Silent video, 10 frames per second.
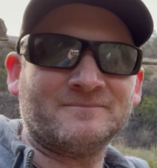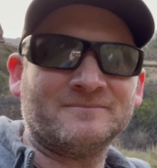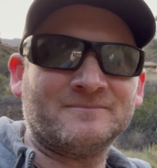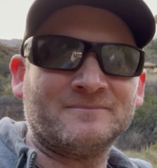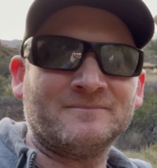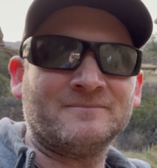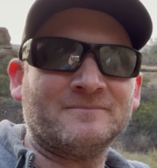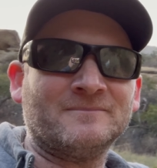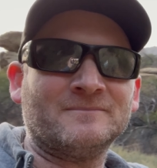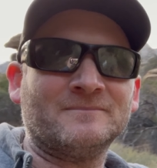
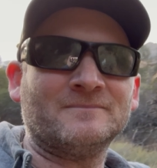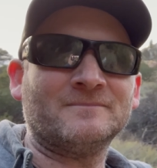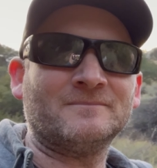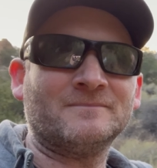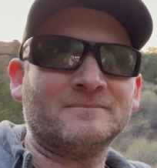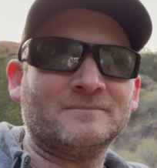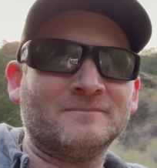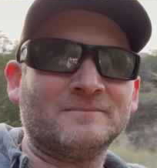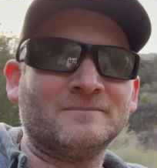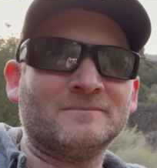
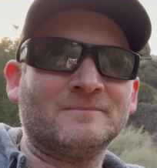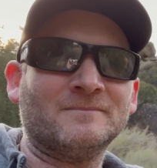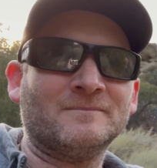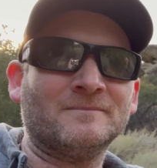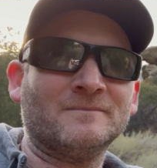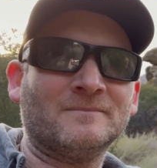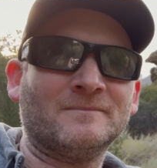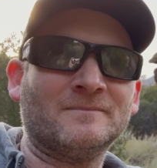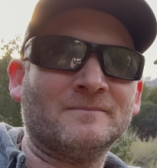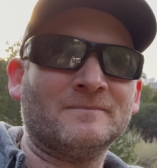
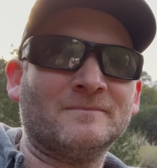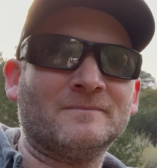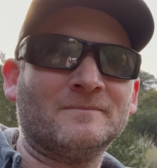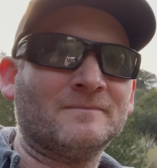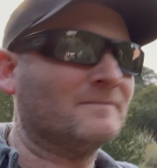No words are spoken by the person on screen.